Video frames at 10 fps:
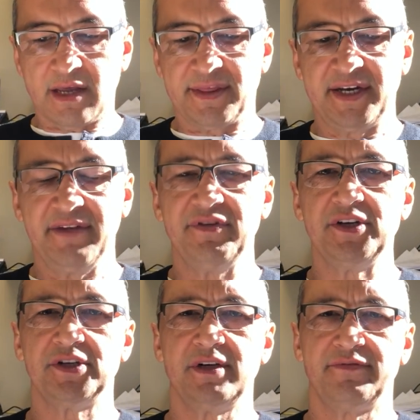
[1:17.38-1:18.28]
the
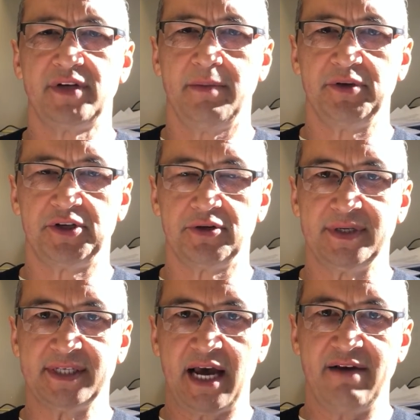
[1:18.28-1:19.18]
definition of temperature
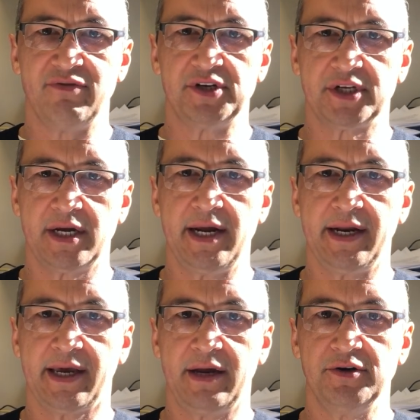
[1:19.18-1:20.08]
is average
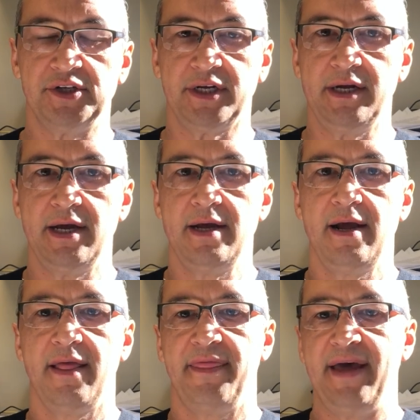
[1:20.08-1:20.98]
kinetic energy.
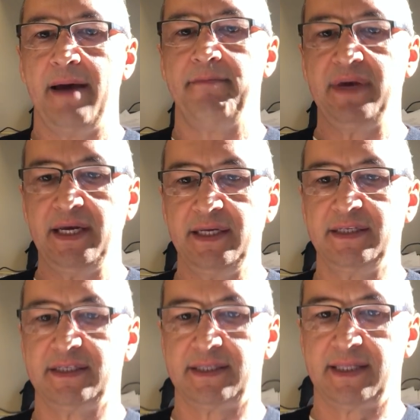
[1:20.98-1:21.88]
That
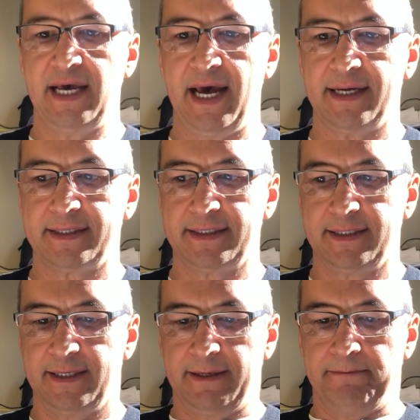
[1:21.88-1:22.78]
means that
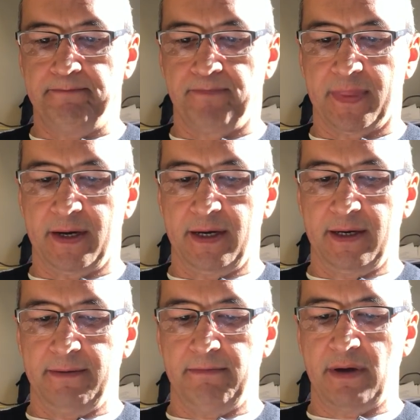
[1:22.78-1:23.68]

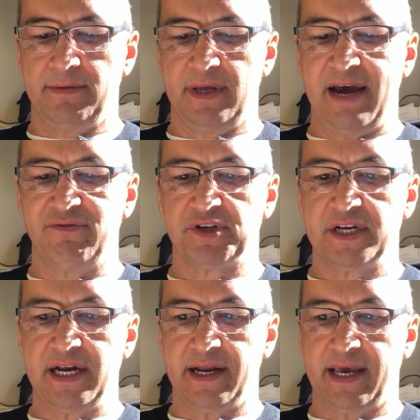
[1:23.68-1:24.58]
average
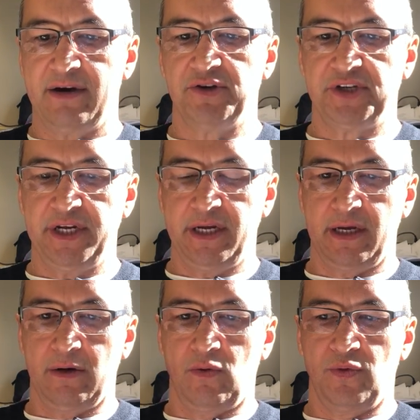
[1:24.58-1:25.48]
kinetic energy,
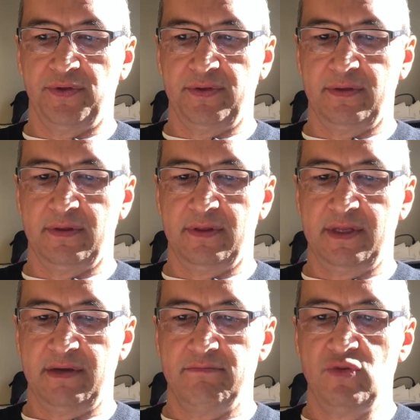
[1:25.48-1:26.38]
or
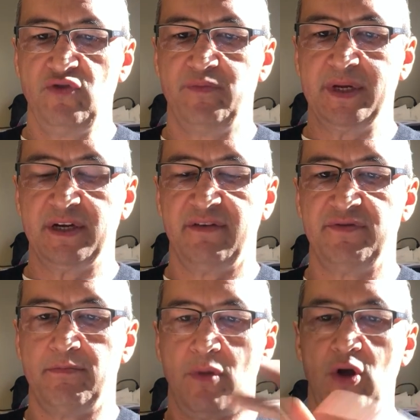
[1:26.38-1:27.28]
the movement of
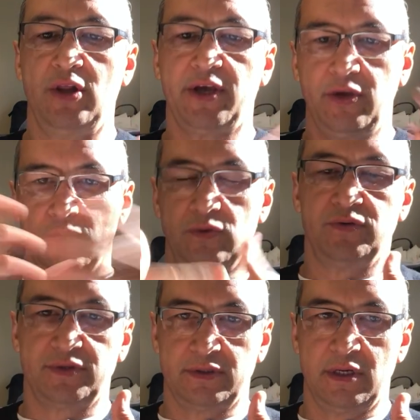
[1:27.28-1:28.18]
the
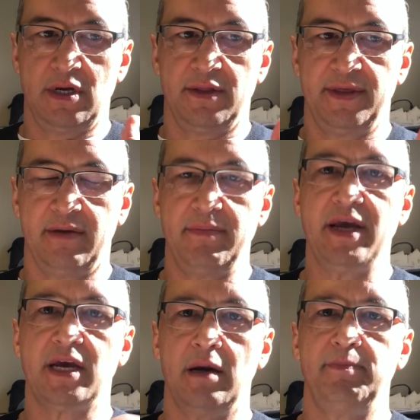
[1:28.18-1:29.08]
molecules that
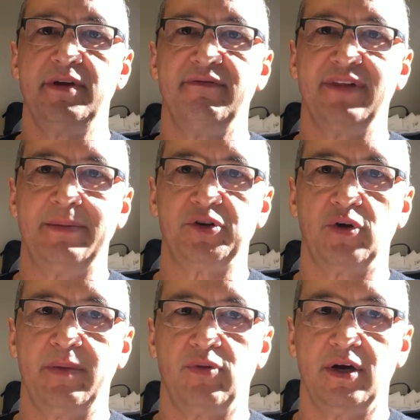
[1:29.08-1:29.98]
make up the
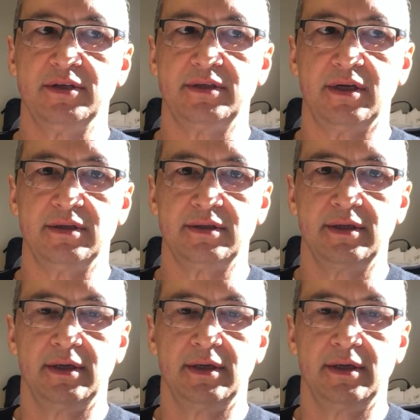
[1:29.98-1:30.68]
inflammatory process.